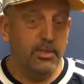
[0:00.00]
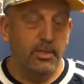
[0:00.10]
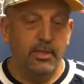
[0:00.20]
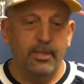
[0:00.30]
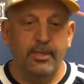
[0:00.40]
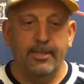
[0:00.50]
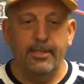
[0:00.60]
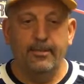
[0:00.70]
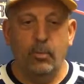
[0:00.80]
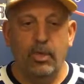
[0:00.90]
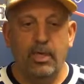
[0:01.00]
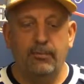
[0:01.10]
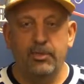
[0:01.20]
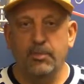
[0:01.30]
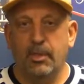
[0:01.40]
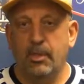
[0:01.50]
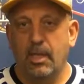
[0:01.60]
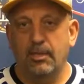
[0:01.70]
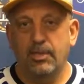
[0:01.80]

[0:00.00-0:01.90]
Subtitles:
We didn't have to spend a lot of